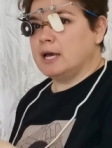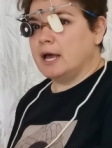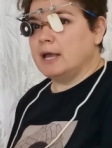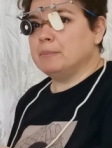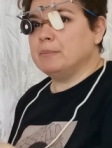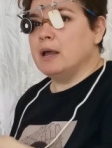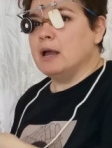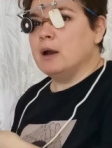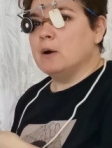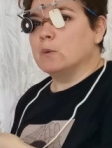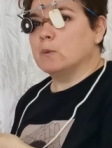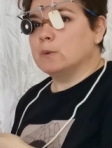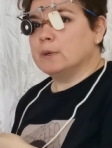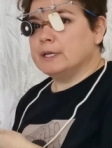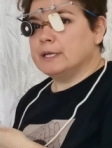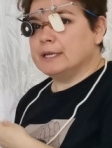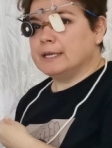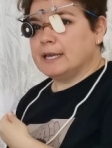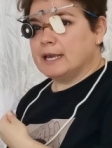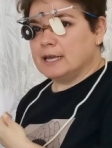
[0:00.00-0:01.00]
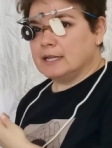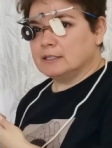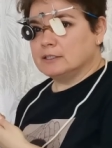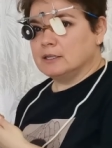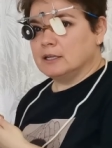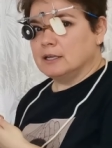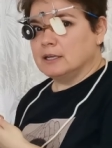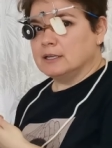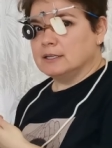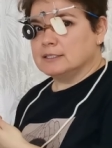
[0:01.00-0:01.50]
to time we
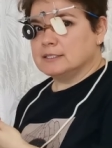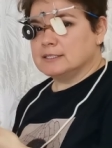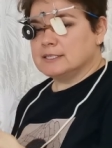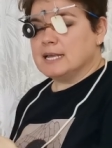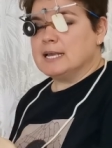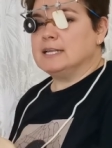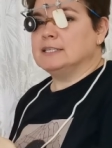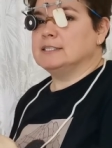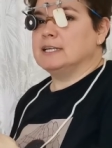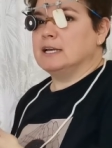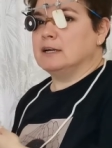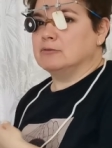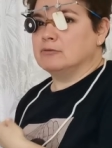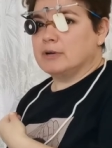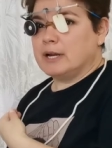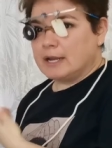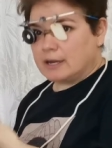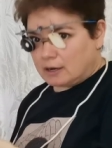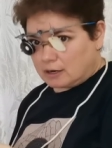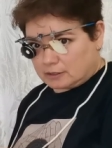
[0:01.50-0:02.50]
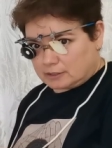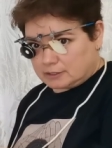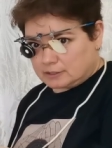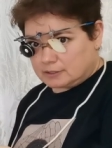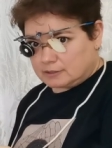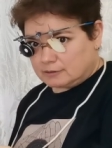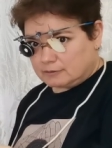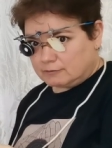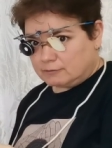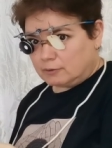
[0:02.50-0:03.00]
can set a
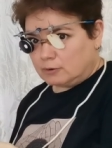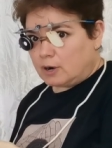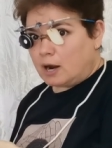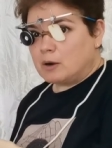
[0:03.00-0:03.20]
record